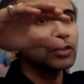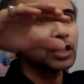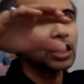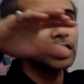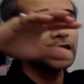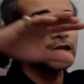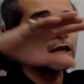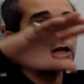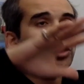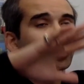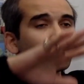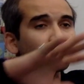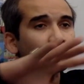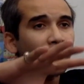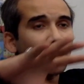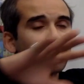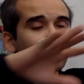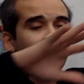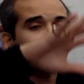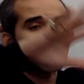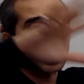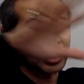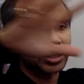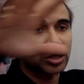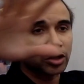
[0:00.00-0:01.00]
in a
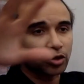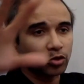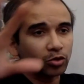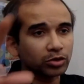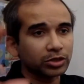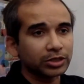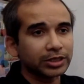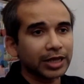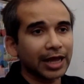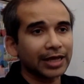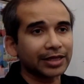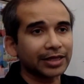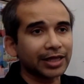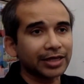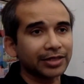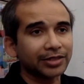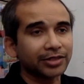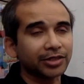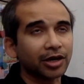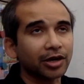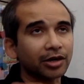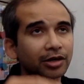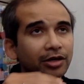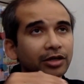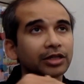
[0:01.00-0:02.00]
2-dimension it looks like that
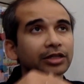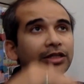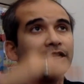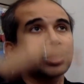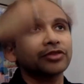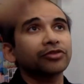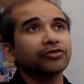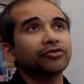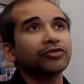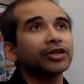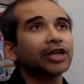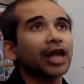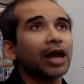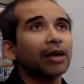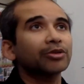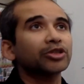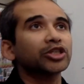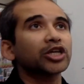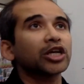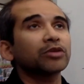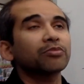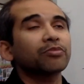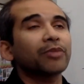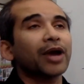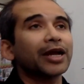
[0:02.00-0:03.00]
circle, in a
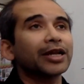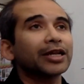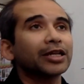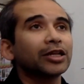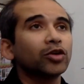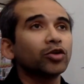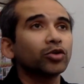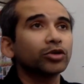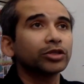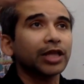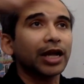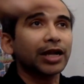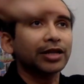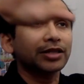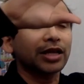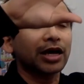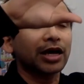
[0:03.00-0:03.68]
3-dimension it might look that